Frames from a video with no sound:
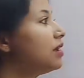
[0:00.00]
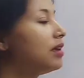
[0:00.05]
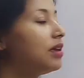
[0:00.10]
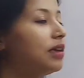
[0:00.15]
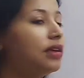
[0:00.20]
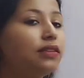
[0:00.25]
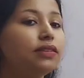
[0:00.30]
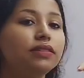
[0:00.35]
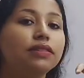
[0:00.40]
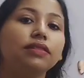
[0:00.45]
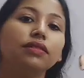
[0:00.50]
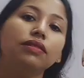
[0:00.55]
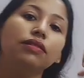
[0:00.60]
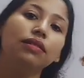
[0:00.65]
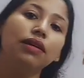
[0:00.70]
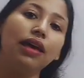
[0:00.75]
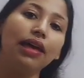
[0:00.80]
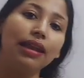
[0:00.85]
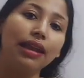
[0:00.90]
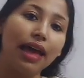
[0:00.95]
is
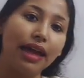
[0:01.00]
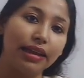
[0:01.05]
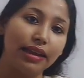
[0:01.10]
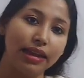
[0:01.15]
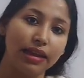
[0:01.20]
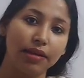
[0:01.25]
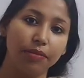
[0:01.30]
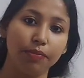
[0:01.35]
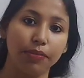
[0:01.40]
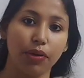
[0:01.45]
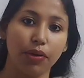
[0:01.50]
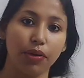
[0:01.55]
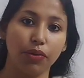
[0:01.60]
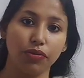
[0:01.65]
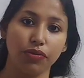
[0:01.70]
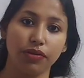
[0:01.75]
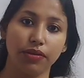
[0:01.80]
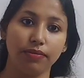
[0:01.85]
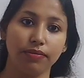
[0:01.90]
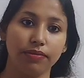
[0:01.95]
an ionic compound.
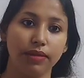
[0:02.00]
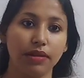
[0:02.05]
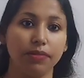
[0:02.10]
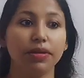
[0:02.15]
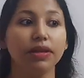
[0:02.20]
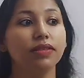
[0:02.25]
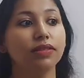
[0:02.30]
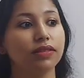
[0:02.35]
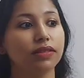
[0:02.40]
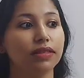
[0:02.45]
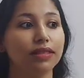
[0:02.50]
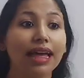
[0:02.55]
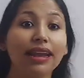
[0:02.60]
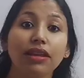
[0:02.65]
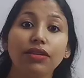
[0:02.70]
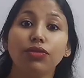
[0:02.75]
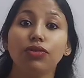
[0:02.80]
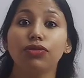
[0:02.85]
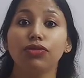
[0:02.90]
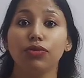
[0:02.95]
That means that
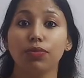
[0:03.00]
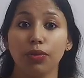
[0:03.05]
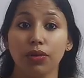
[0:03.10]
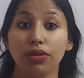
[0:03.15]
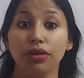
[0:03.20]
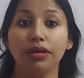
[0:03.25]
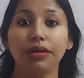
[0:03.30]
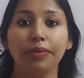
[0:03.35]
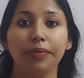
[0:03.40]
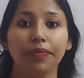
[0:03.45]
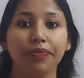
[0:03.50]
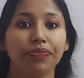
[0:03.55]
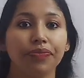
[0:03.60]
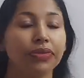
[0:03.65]
is also polar.